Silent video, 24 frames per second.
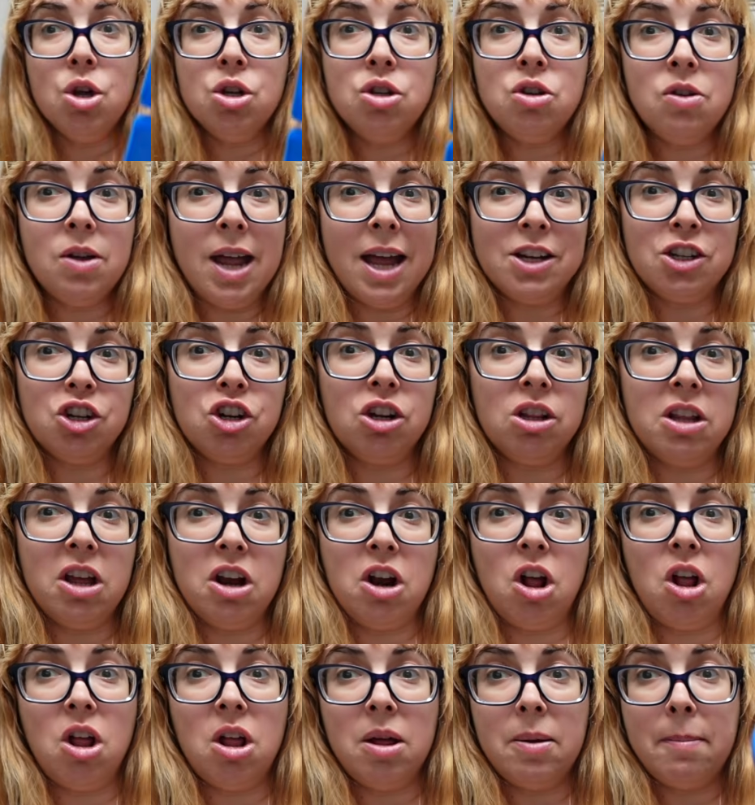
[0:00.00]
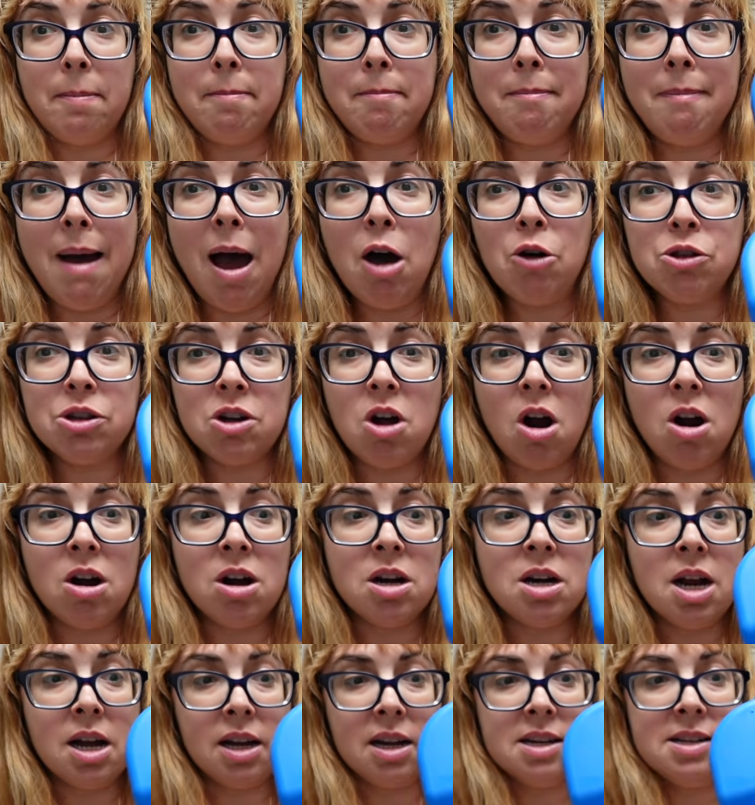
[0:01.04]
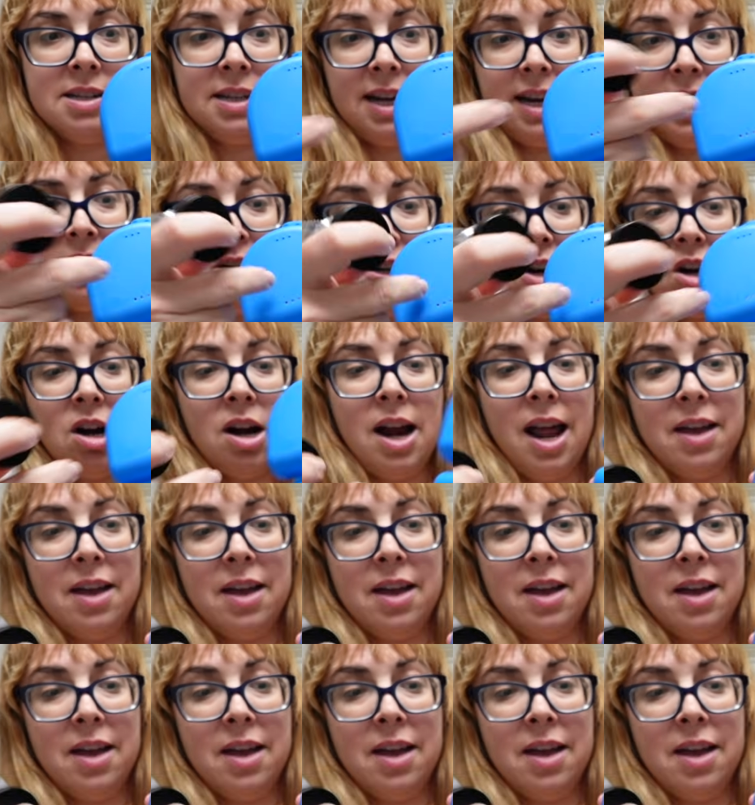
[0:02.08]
You get your little mouth guard container,